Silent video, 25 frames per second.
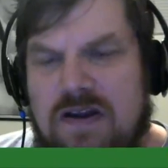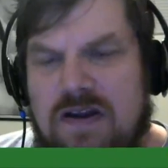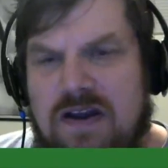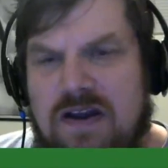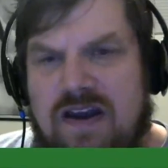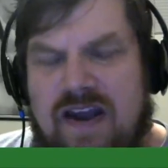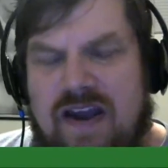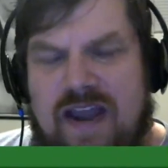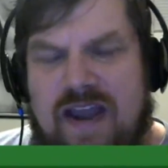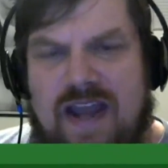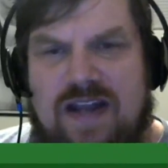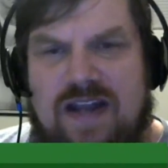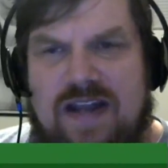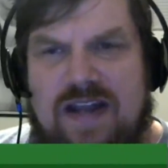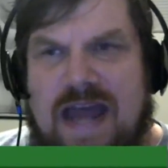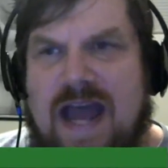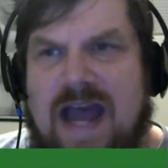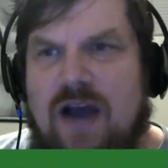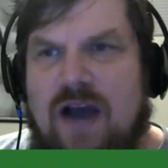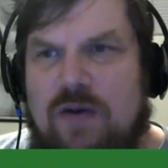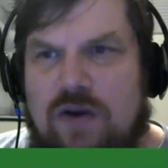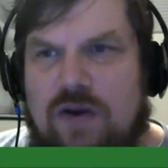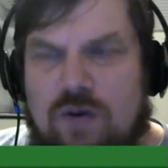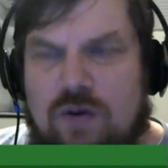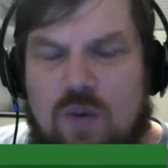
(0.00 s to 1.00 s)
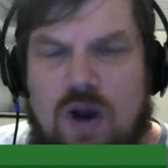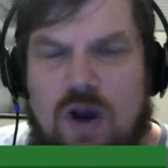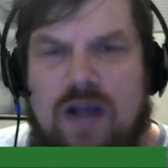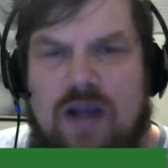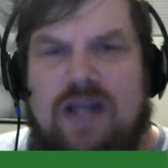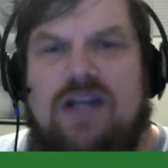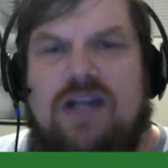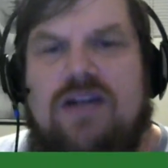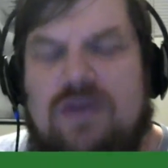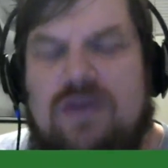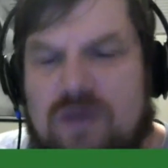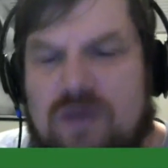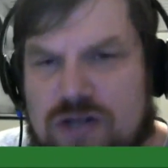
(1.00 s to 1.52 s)
and now you're walking
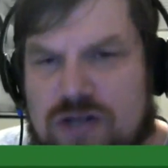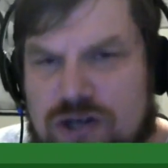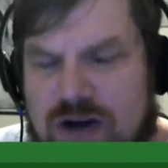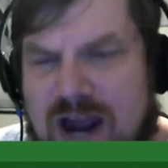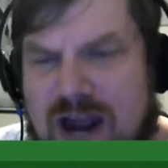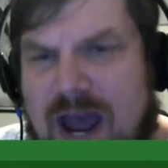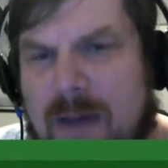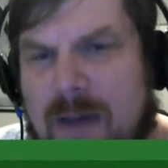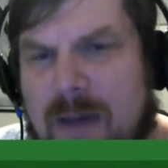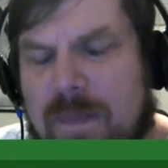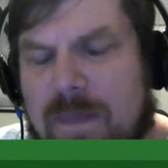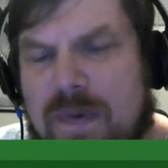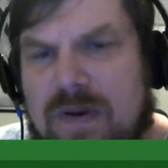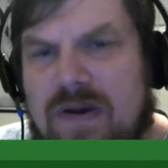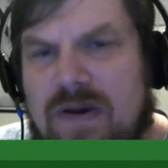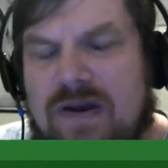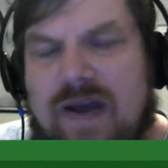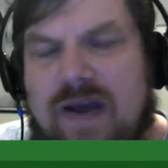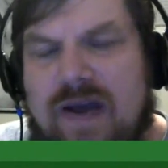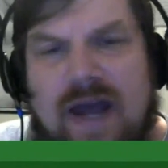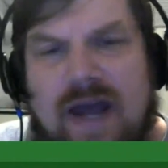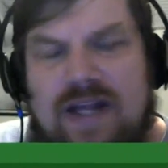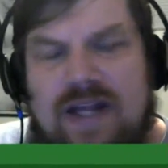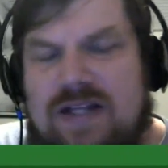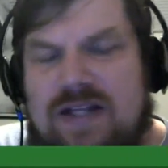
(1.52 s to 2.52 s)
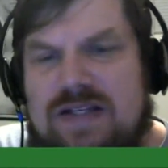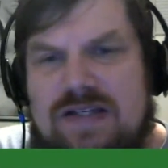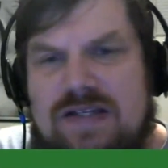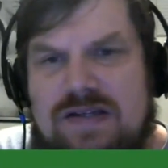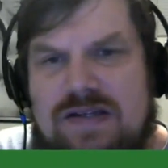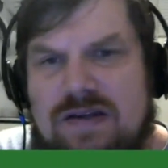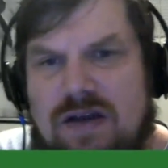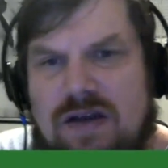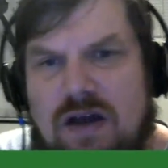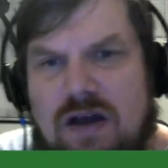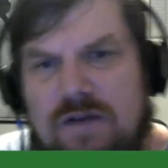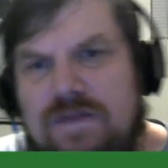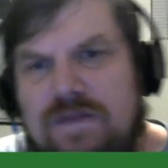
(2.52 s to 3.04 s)
into a trap, and it's
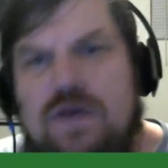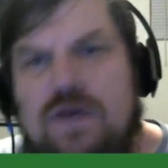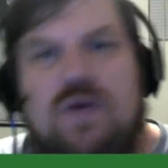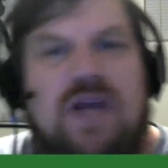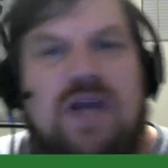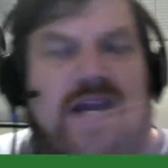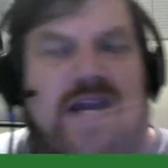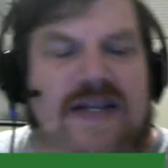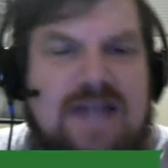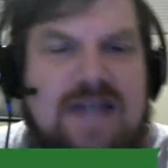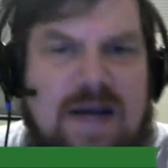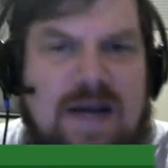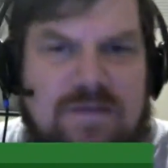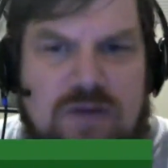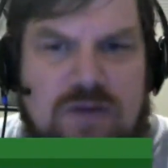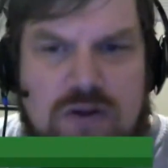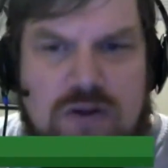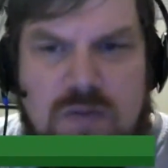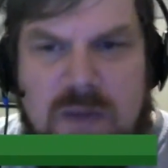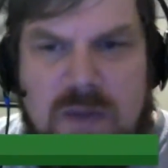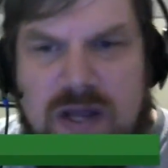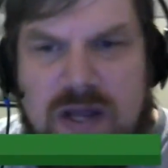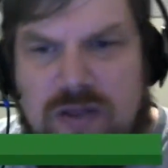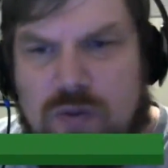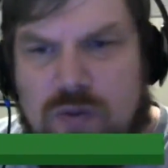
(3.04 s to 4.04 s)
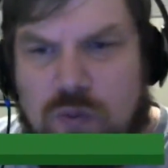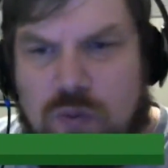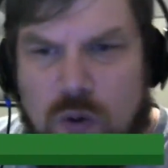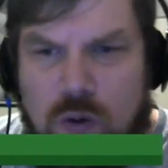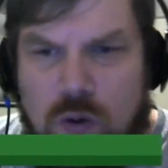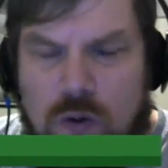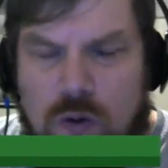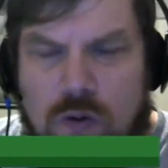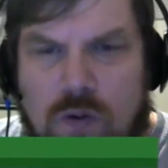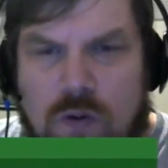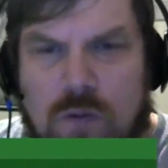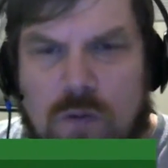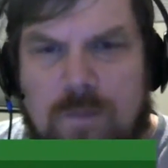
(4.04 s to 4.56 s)
a few days after you made the
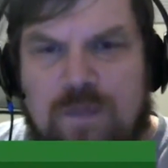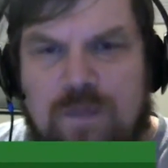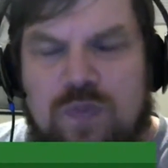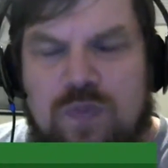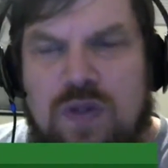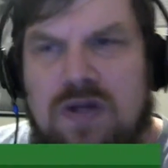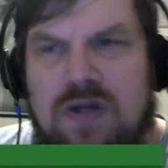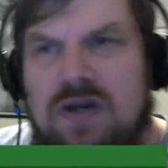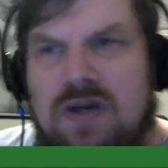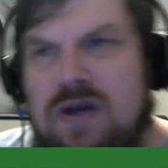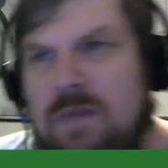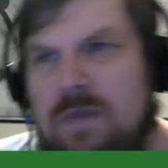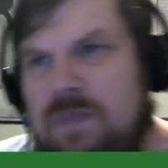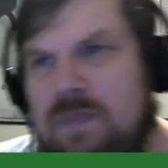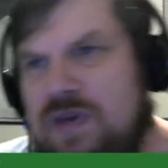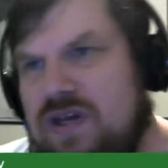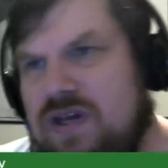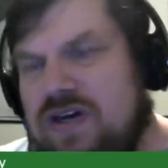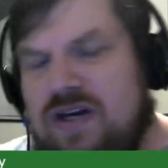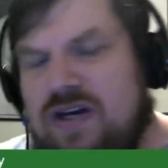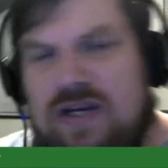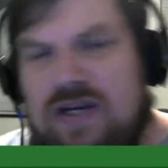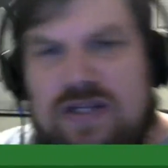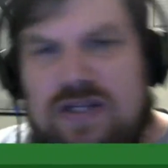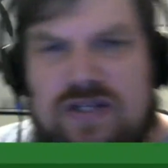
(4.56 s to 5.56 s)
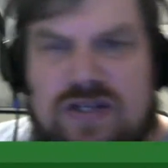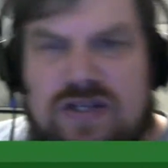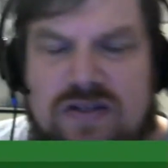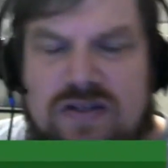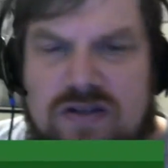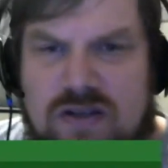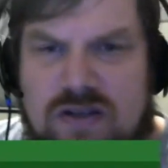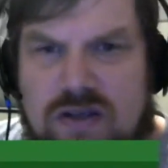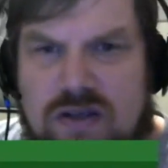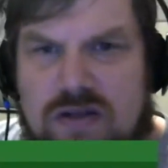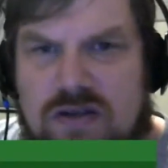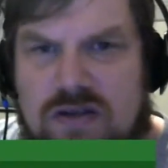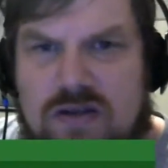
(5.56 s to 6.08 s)
roll because
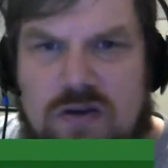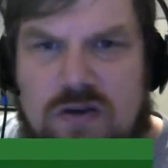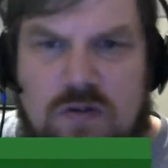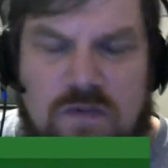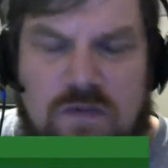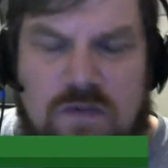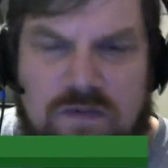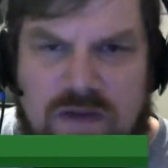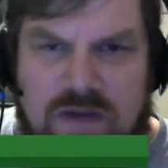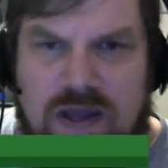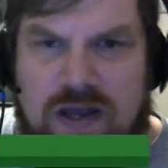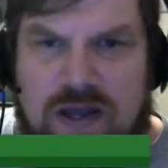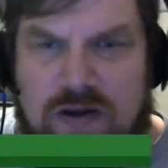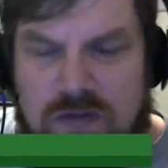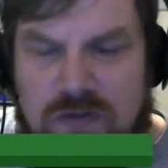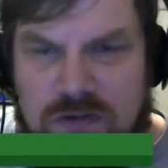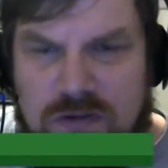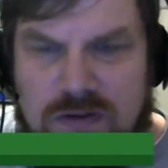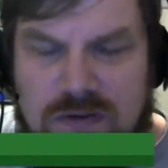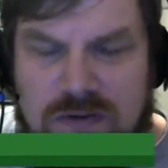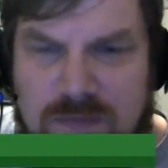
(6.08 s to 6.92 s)
you failed.